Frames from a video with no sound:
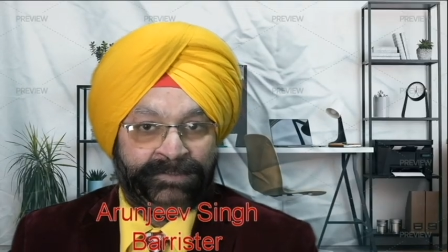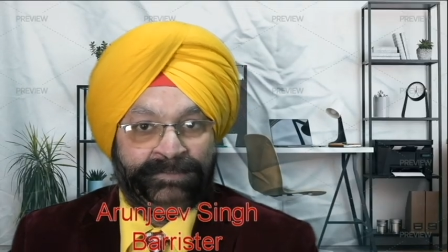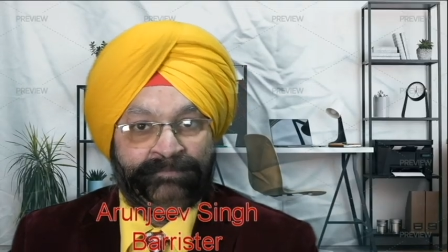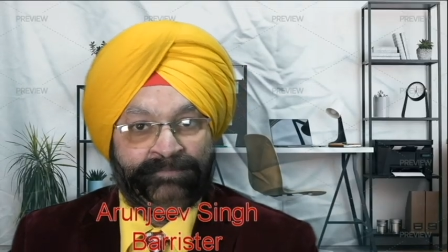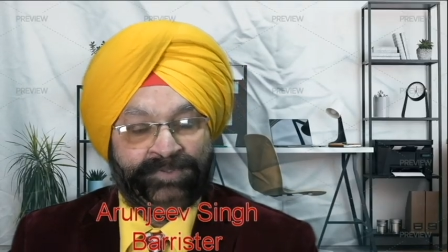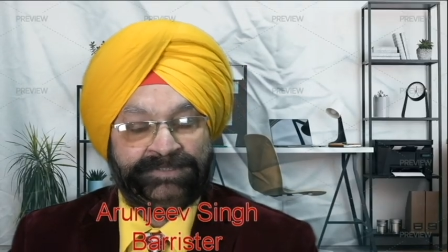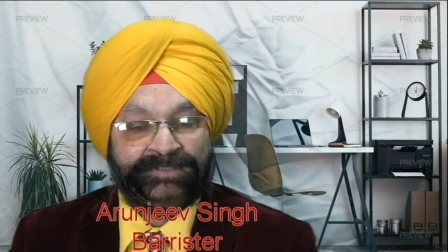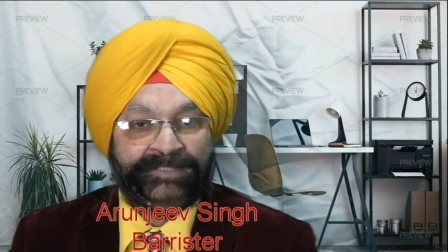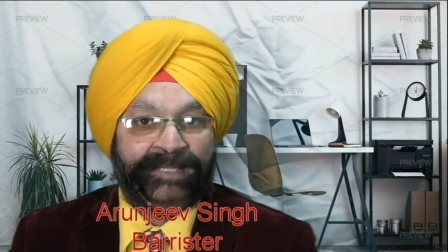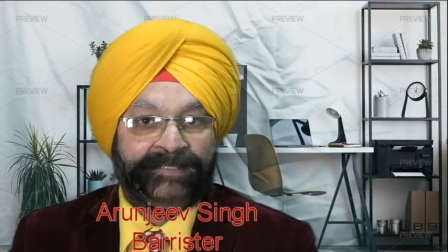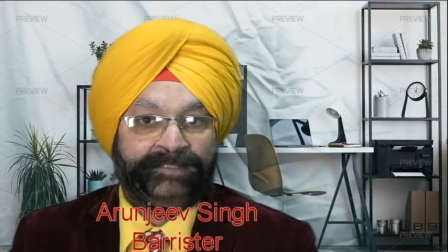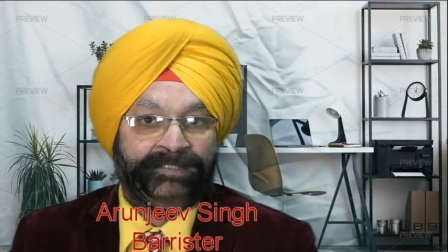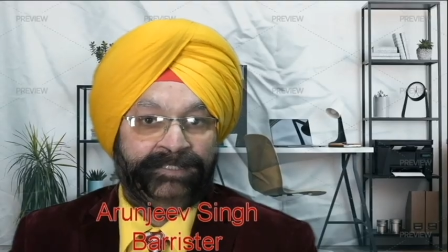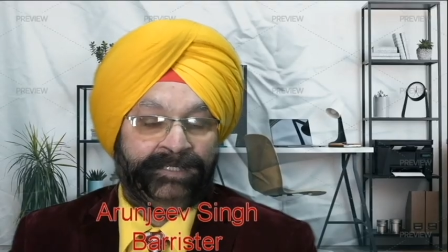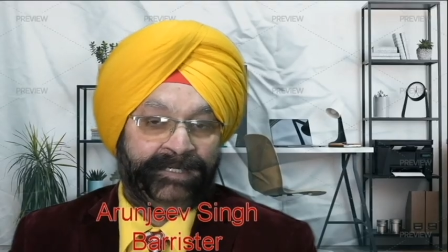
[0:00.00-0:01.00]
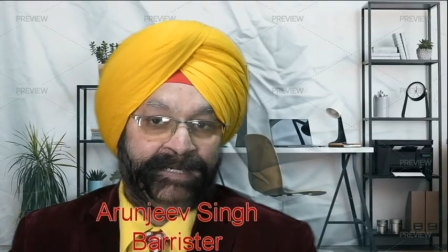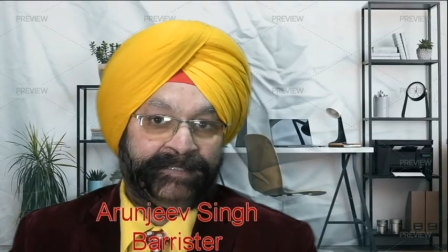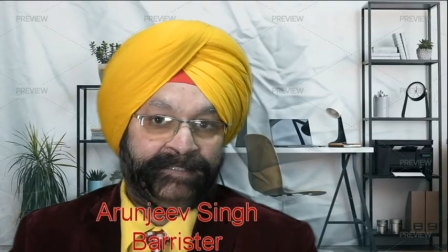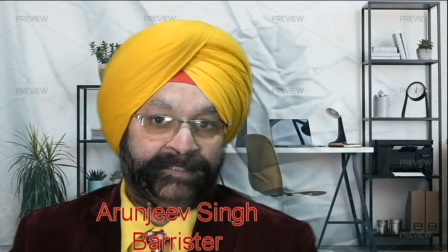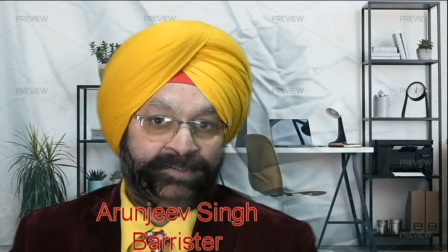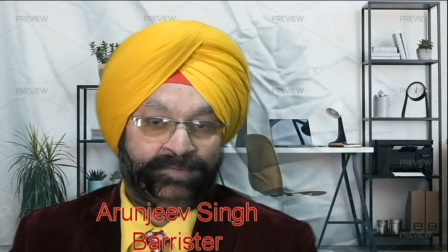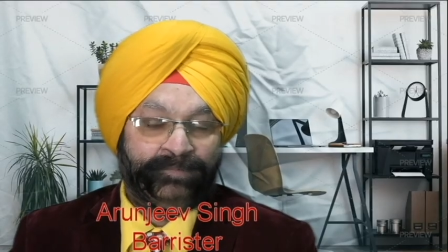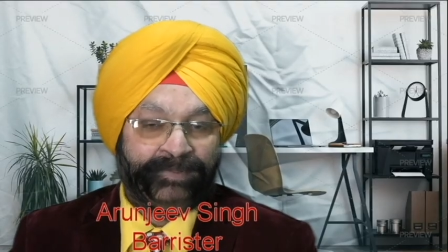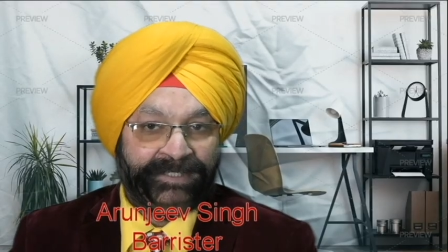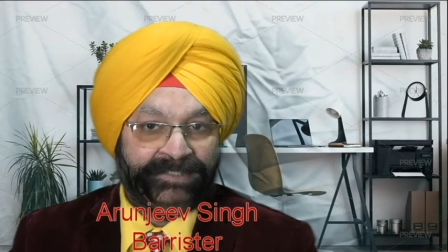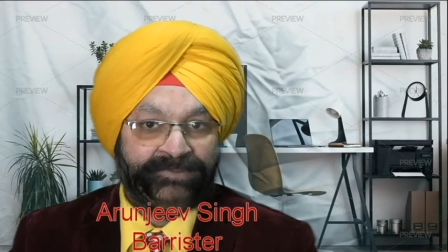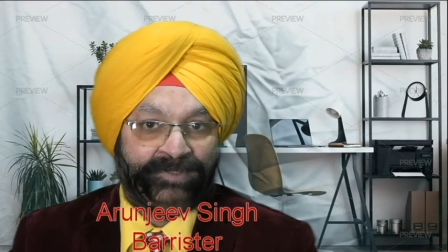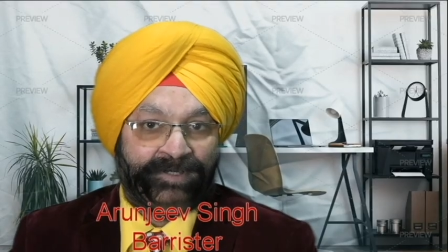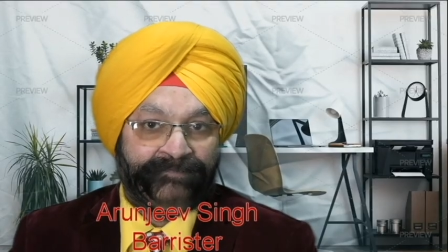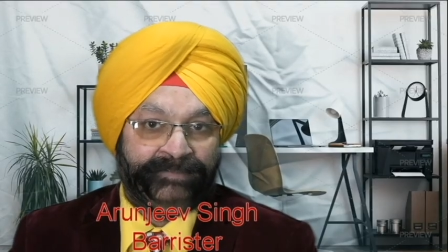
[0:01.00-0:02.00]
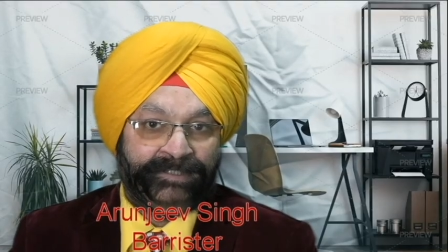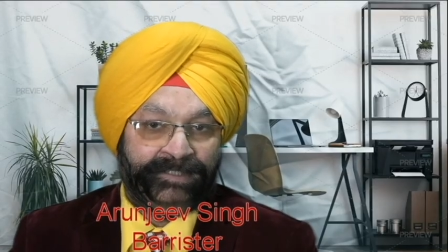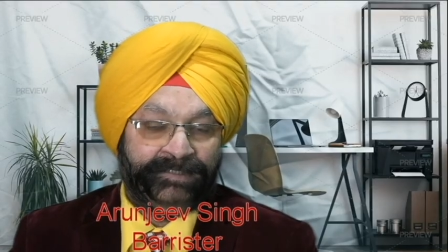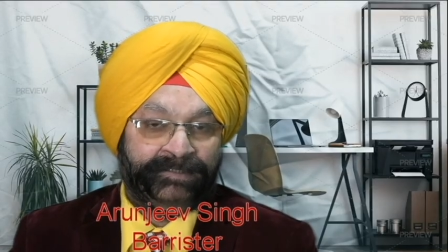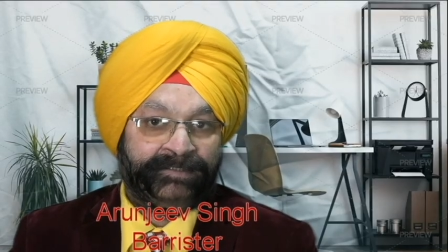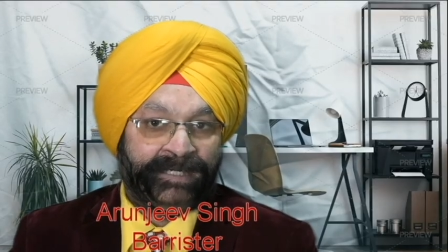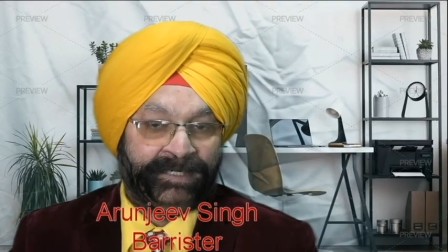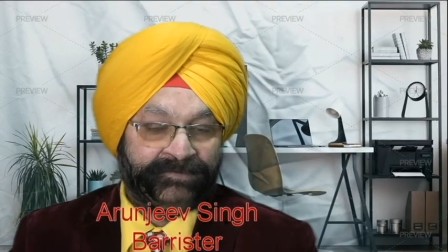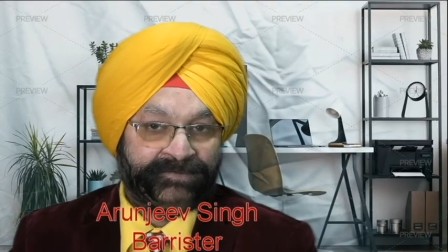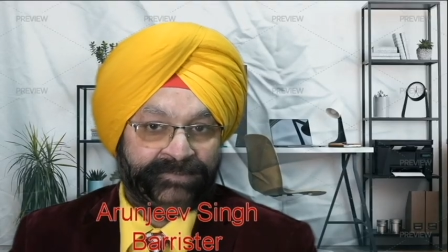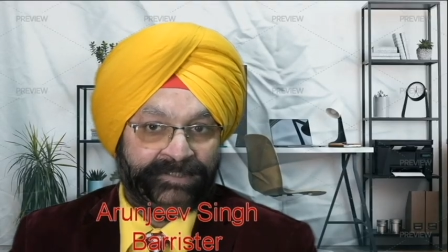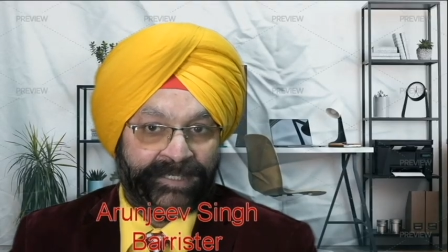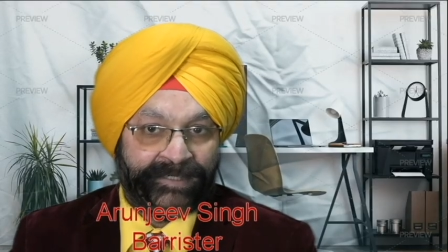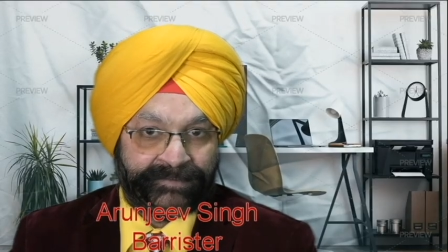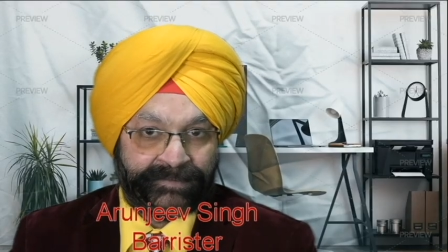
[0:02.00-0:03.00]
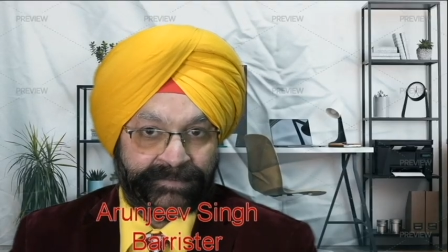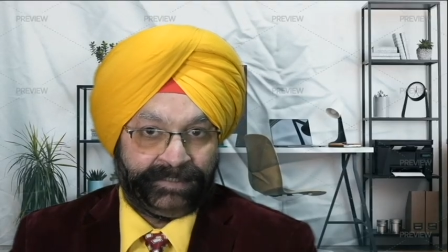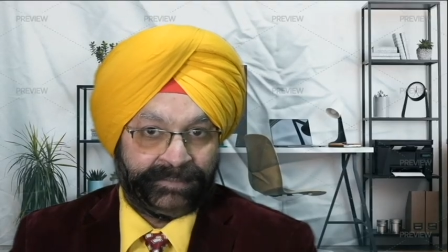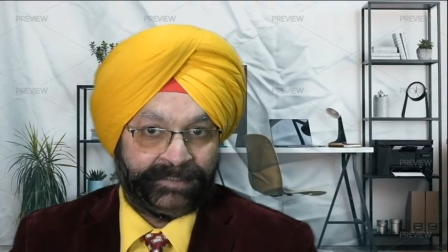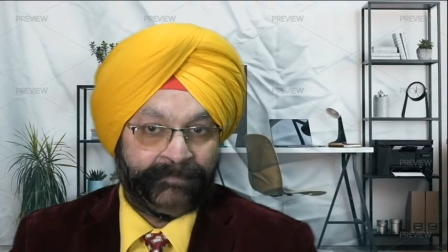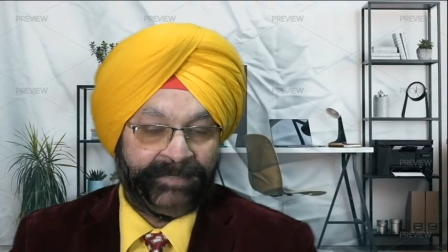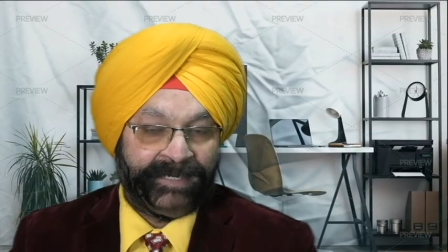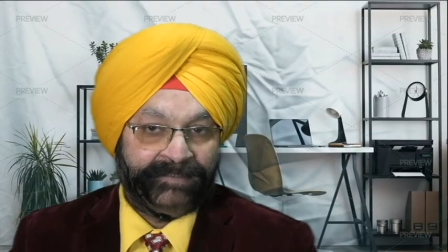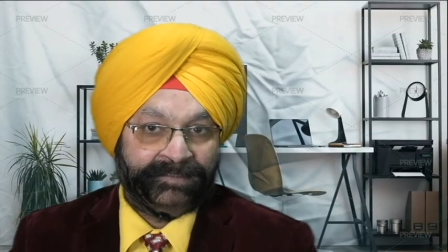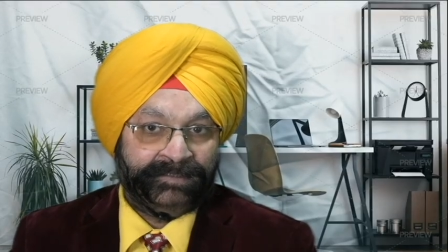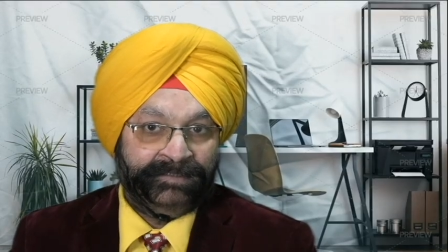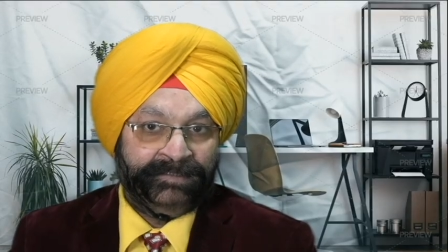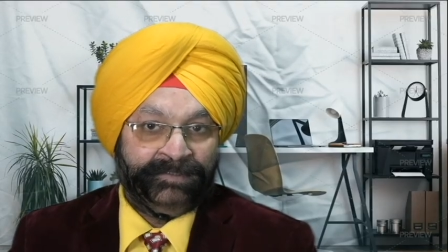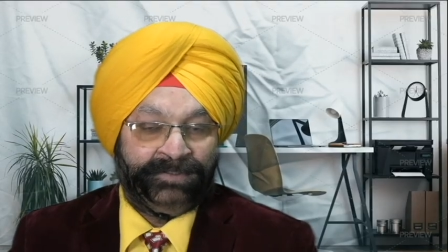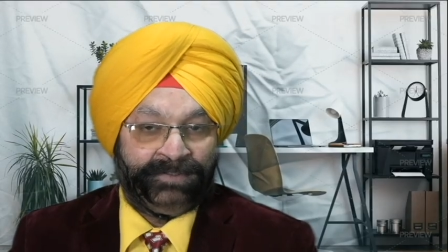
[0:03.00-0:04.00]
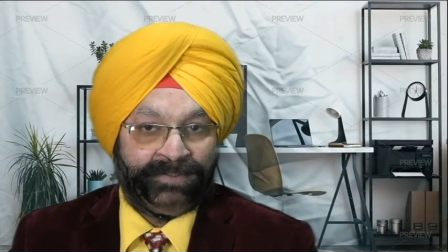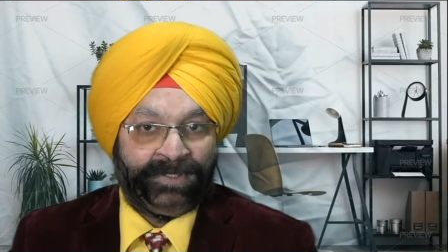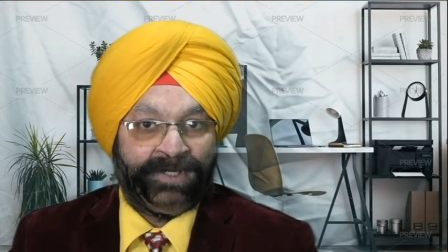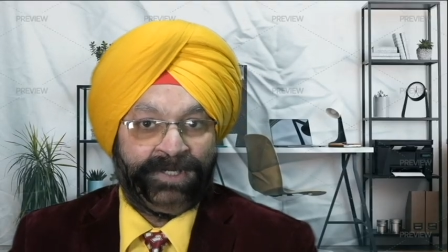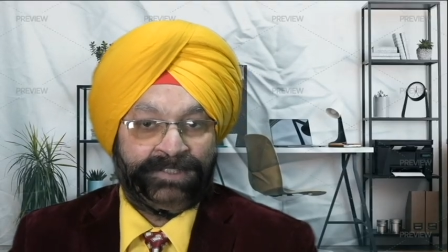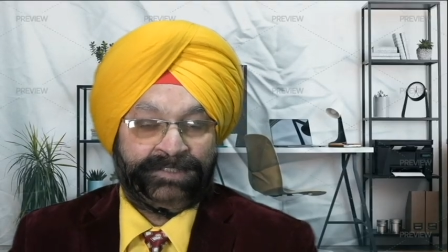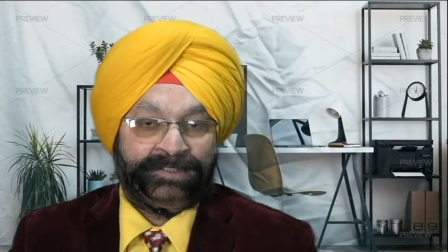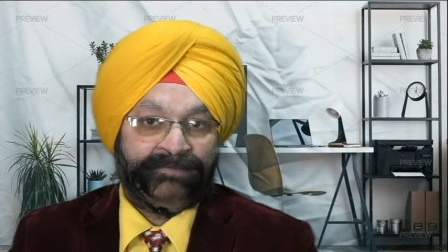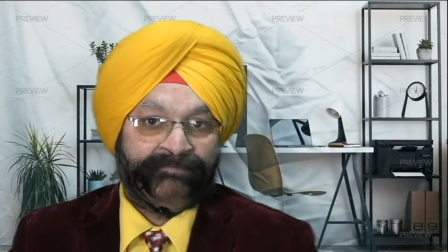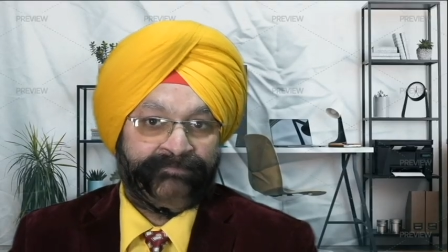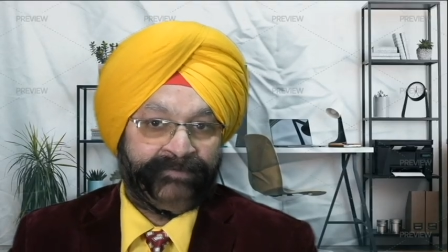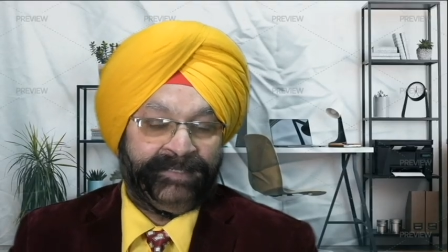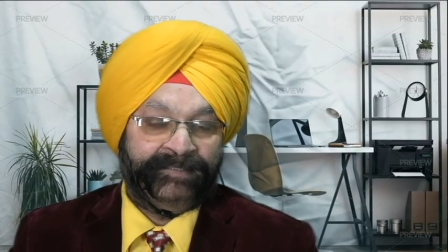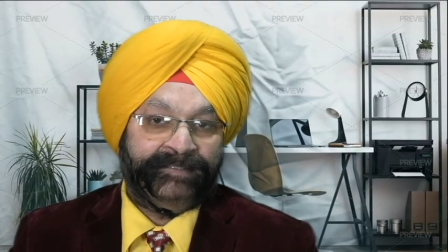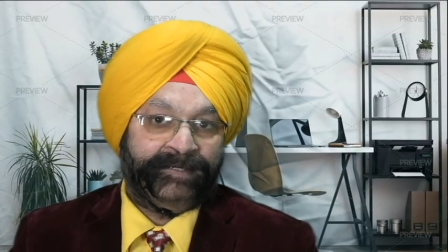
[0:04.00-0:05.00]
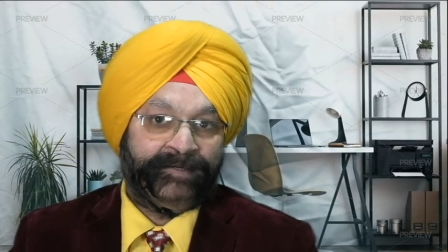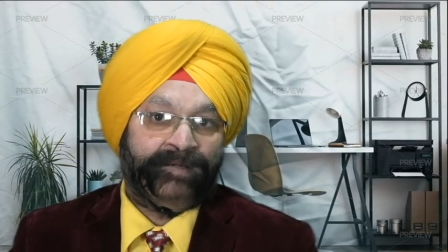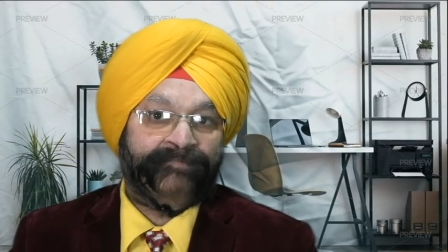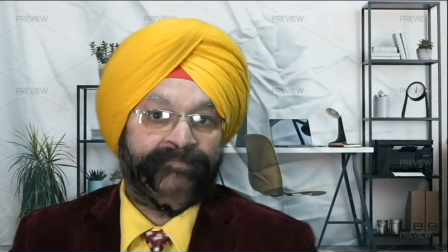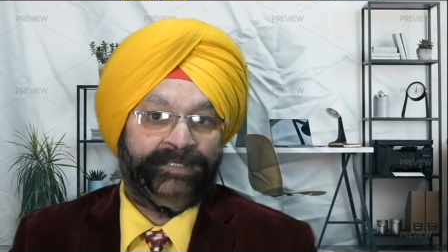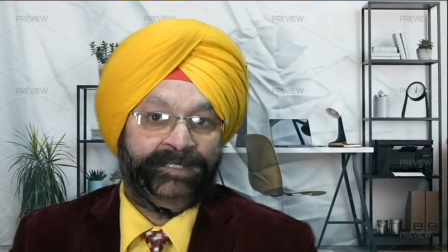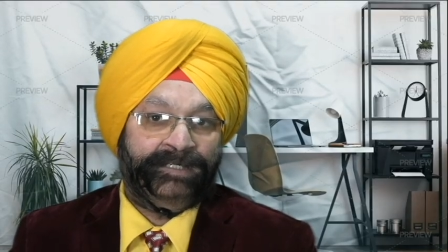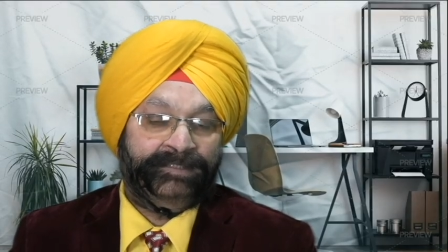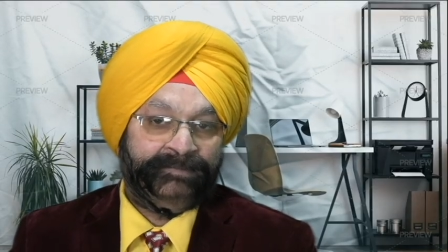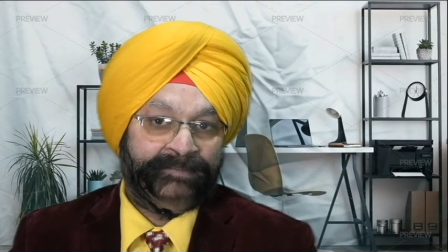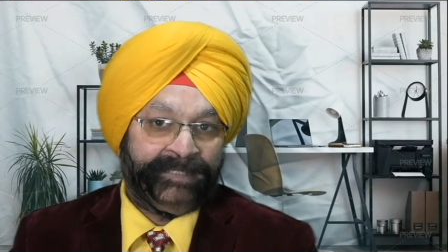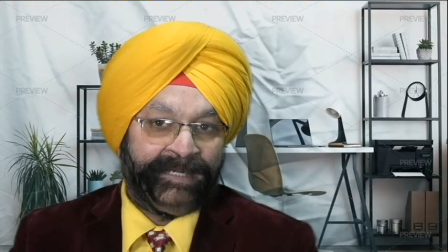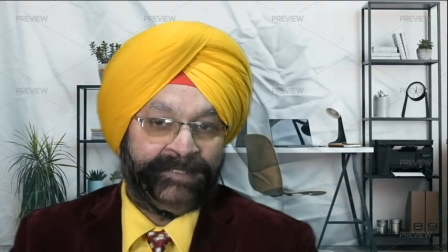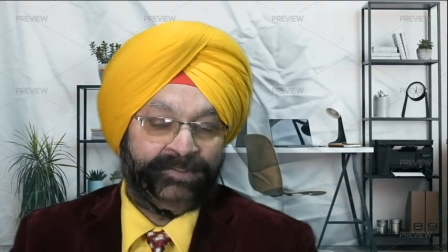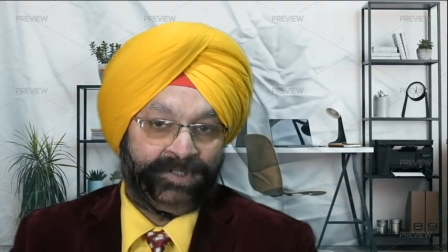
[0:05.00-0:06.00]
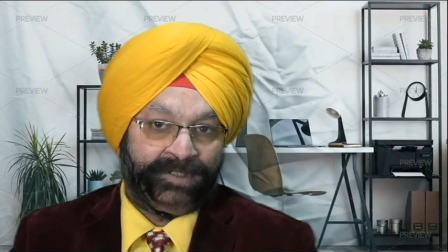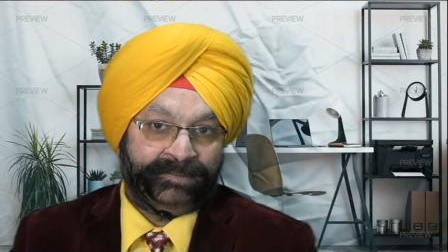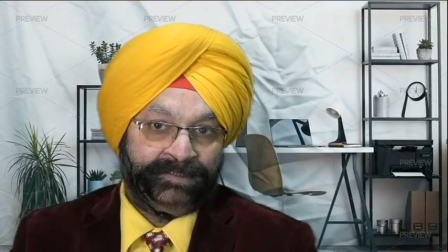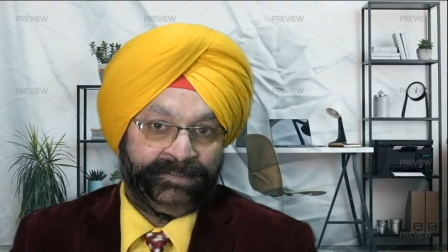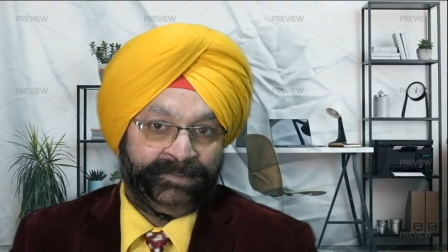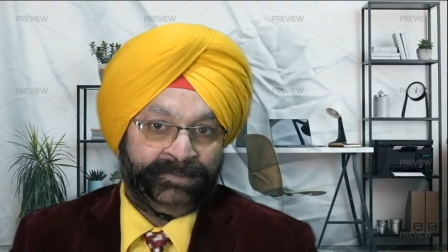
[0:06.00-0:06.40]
most likely relating to breach of the tenancy agreement or failure of the landlord